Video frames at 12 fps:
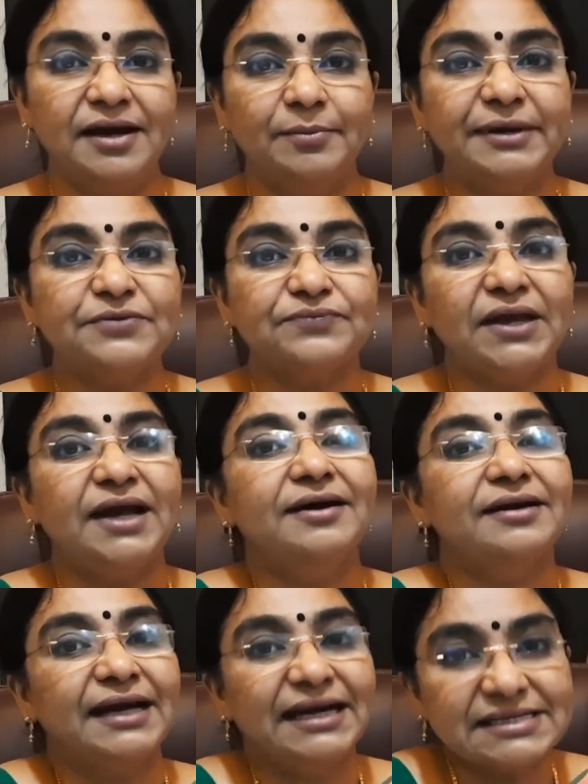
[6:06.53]
But if they
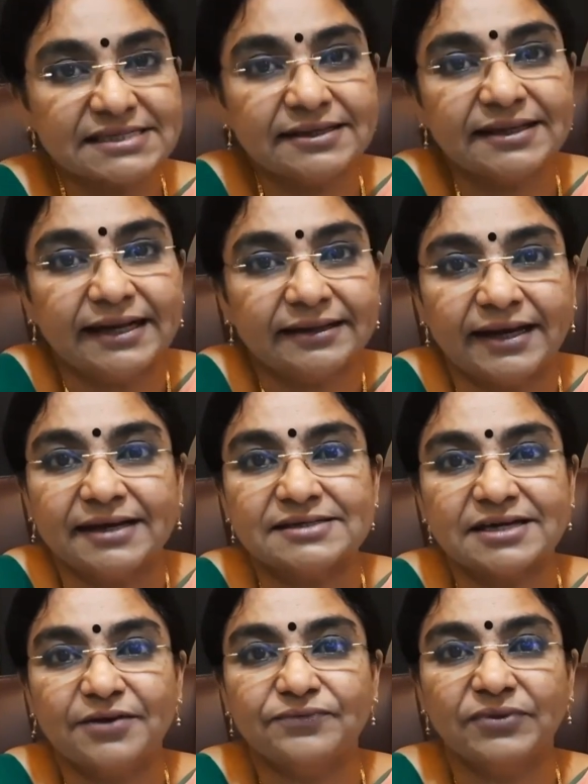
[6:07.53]
are lesser than
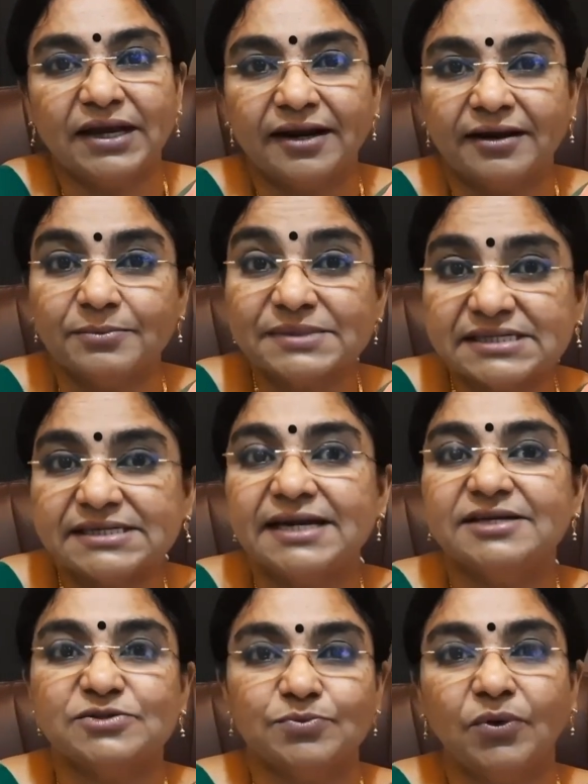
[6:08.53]
that, if there are
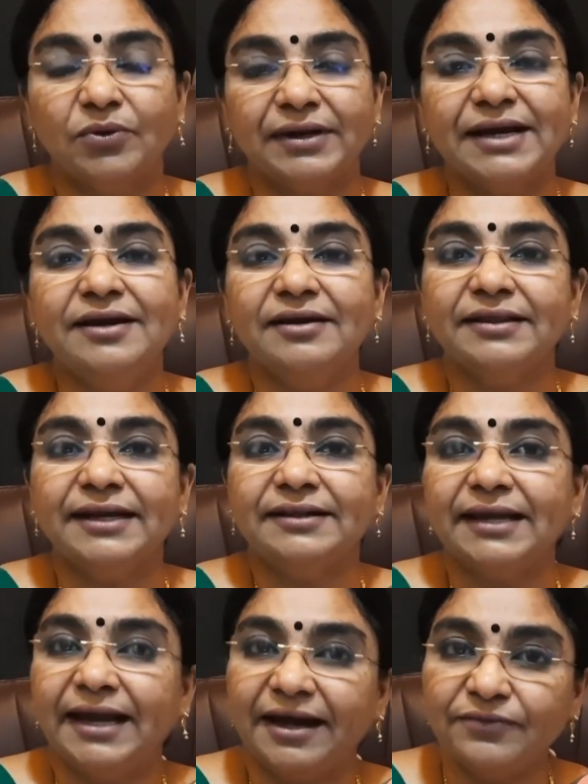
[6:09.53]
mistakes more, then
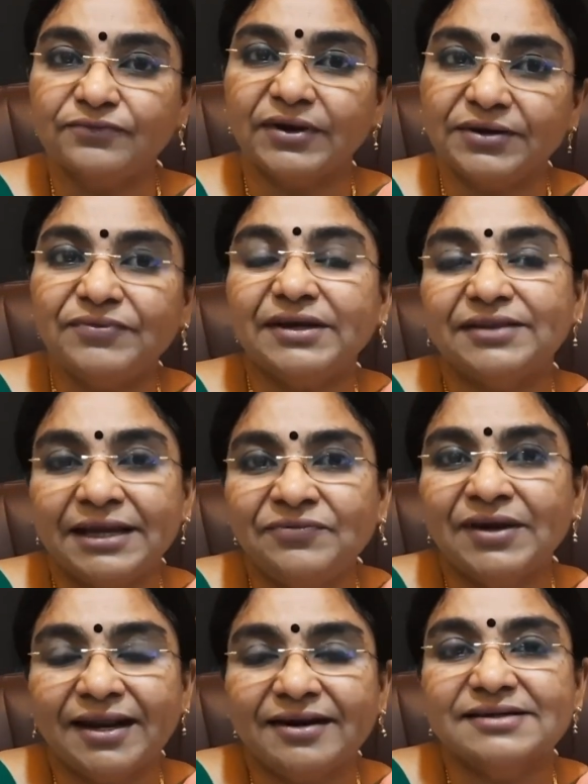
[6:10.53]

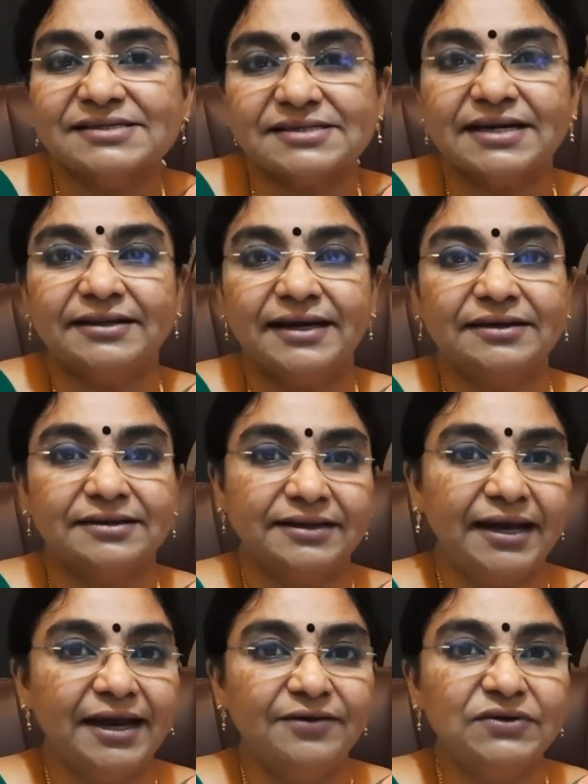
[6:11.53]
we can understand that
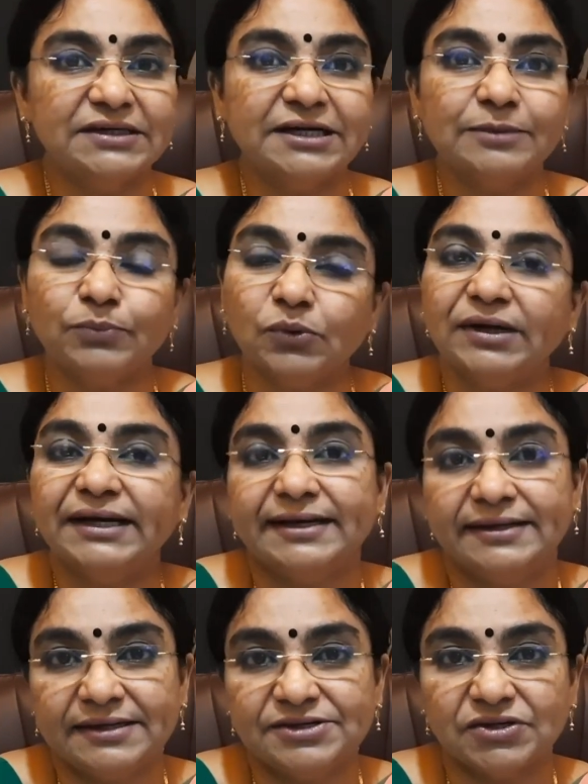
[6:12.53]
they have little poor
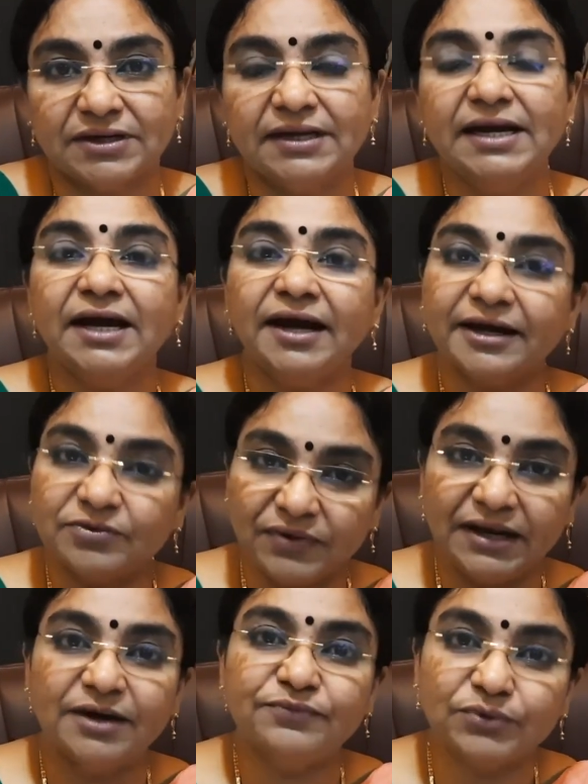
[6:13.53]
attention, and
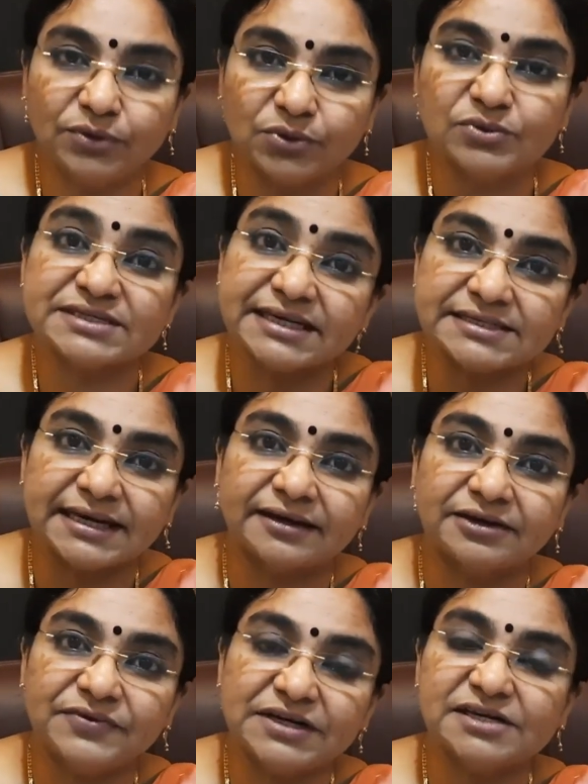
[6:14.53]
we'll have to do such
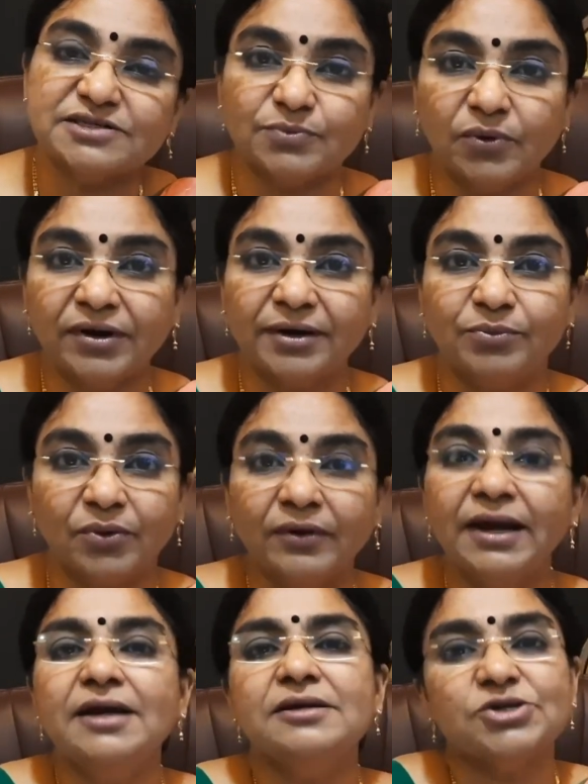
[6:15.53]
activities more and
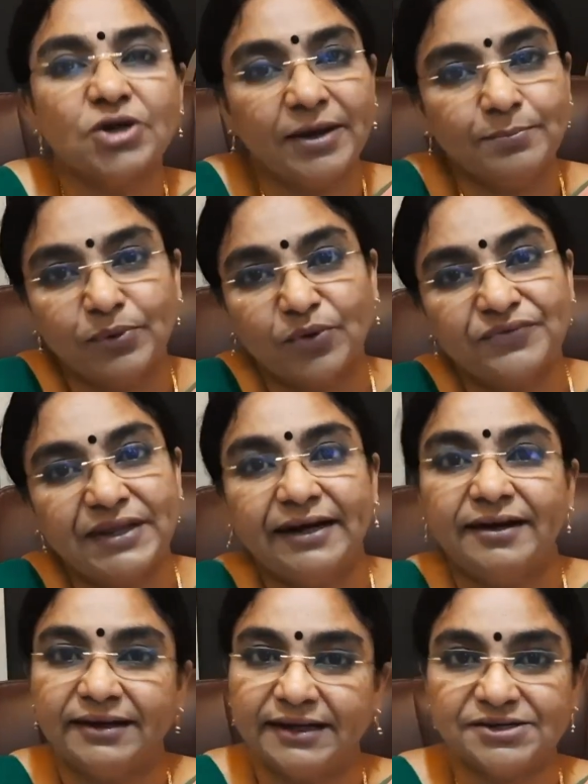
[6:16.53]
more to improve
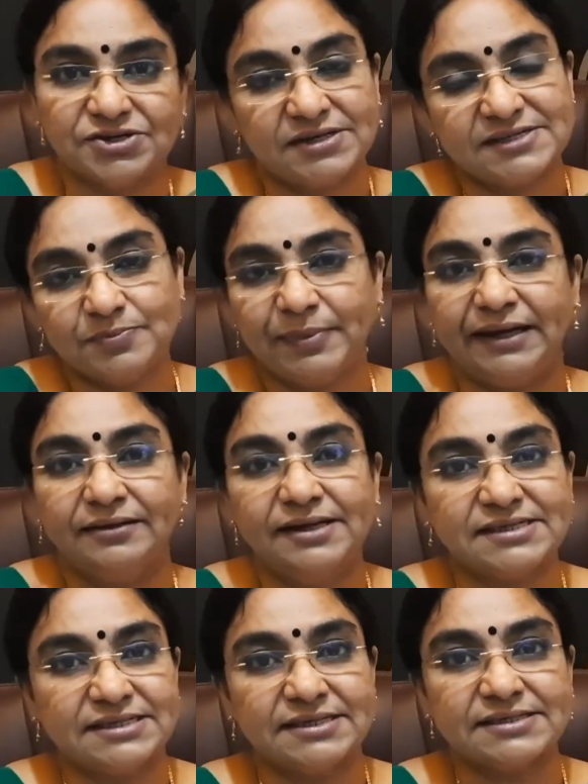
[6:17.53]
their attention span.
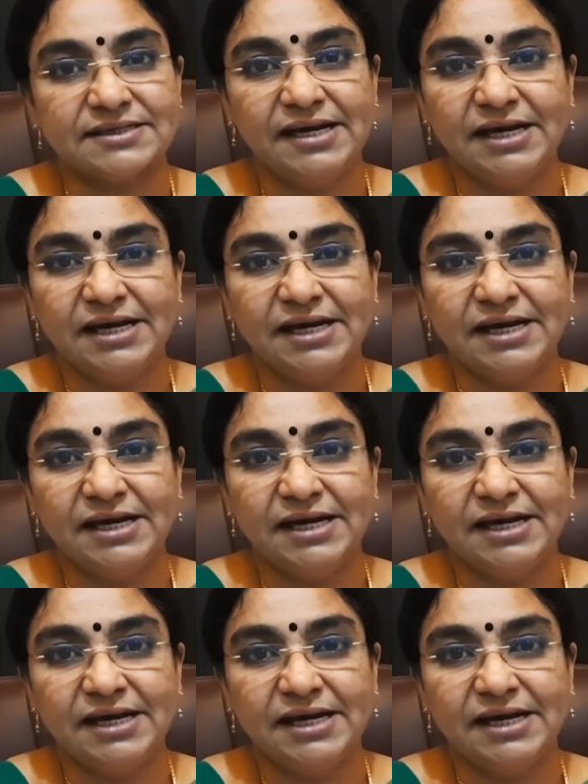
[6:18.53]
That's it.